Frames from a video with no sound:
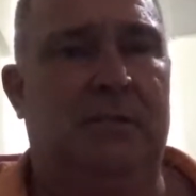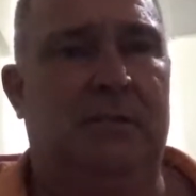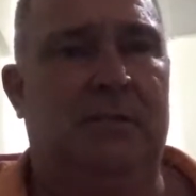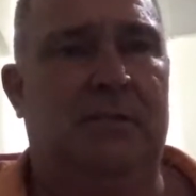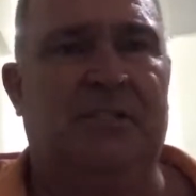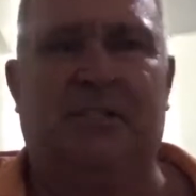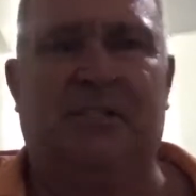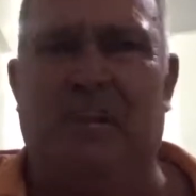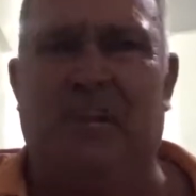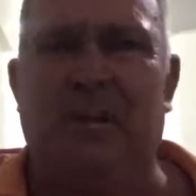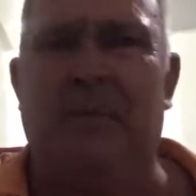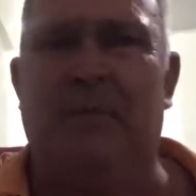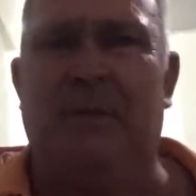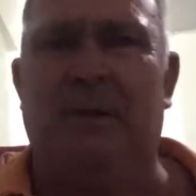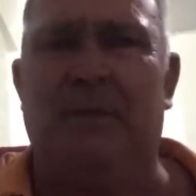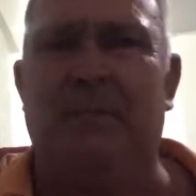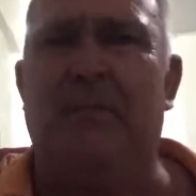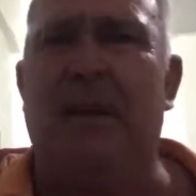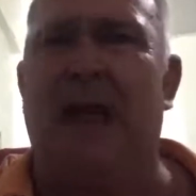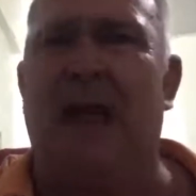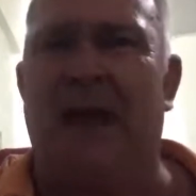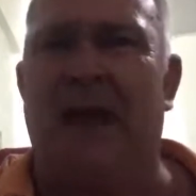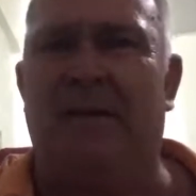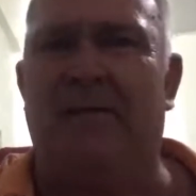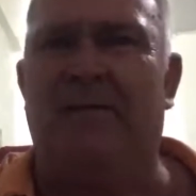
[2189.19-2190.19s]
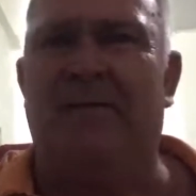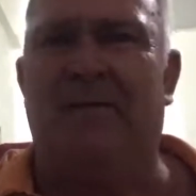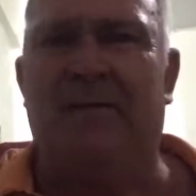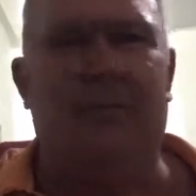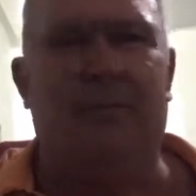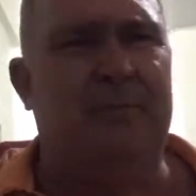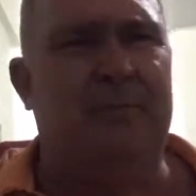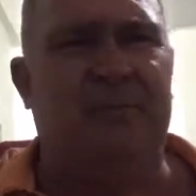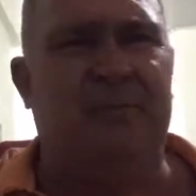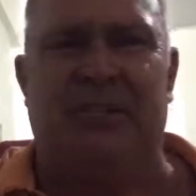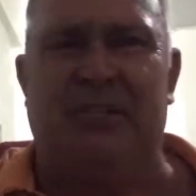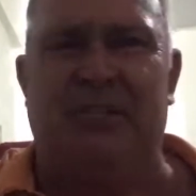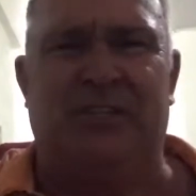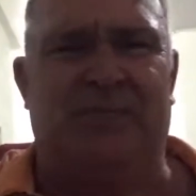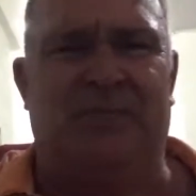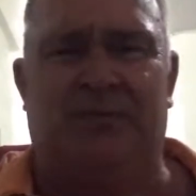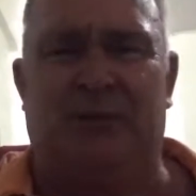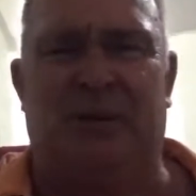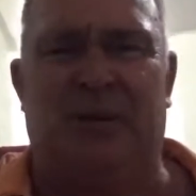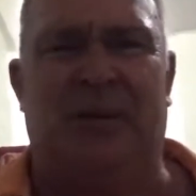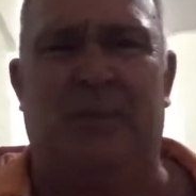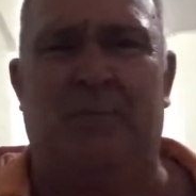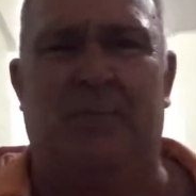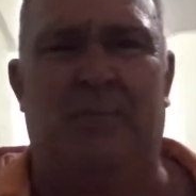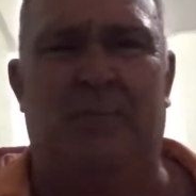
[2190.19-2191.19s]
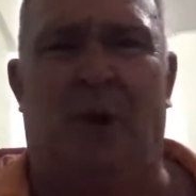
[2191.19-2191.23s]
It's going to be just friggin'